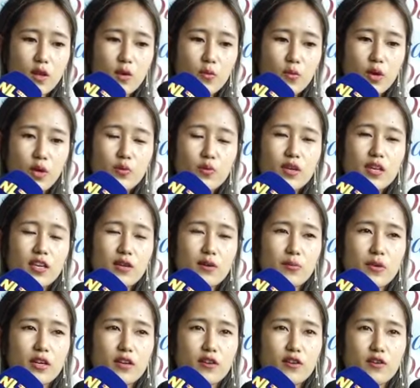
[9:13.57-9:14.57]
when we came
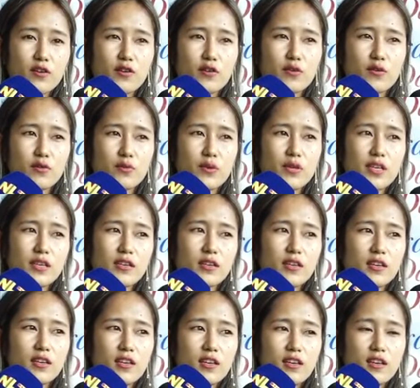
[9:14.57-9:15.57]
here, we
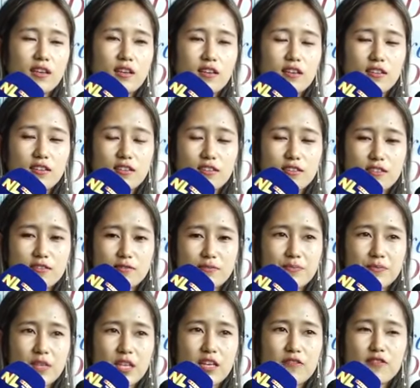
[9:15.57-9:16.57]

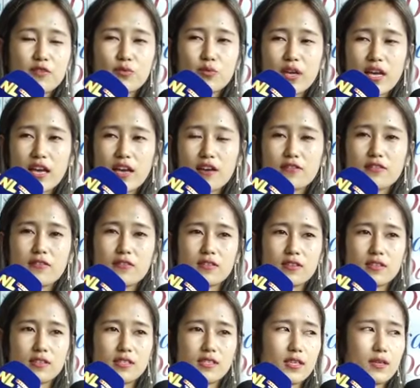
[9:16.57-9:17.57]
even we had
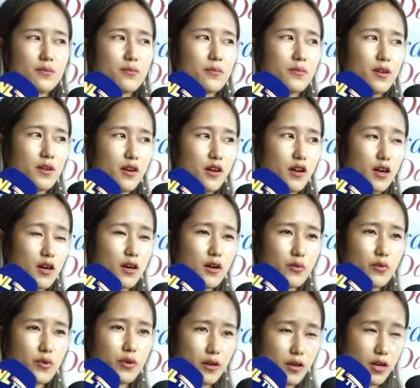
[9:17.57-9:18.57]
some
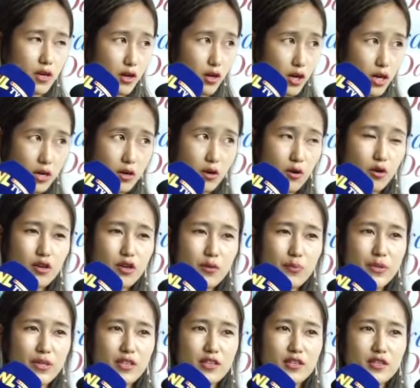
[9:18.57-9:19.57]
our own
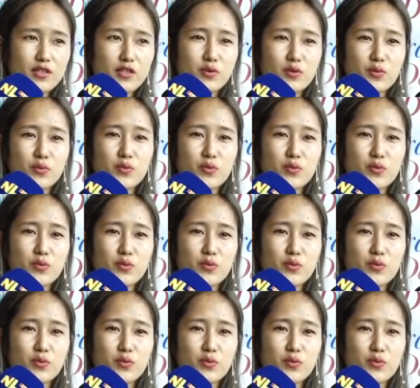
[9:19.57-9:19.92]
opinions.